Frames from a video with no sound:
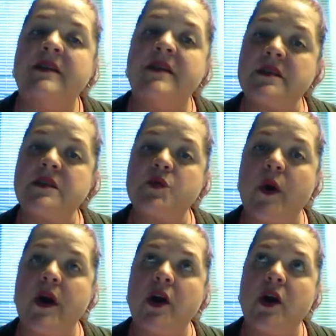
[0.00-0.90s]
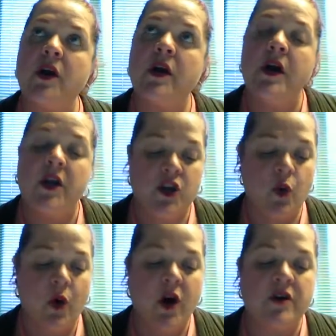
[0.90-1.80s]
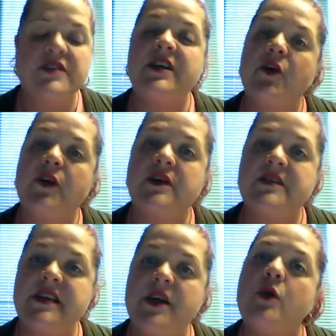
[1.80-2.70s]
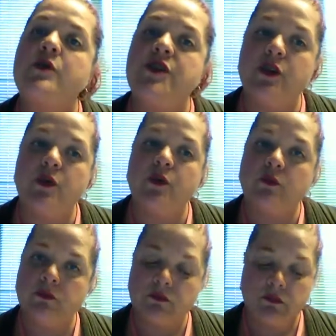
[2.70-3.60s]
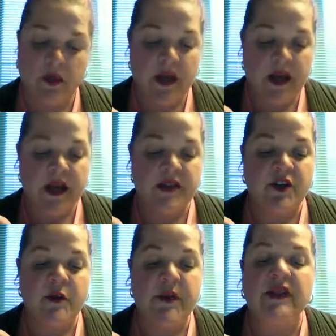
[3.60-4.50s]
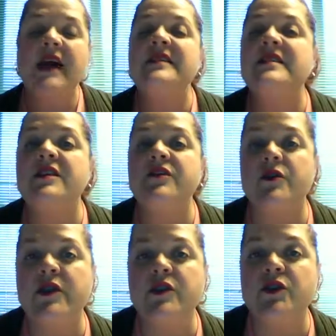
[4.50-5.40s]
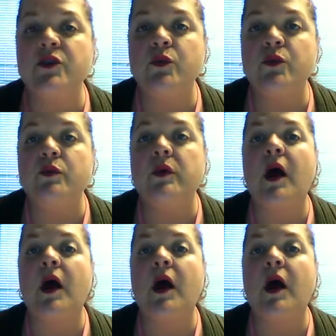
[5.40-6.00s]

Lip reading: and this is where your arterial CO2 is going to be less than 32,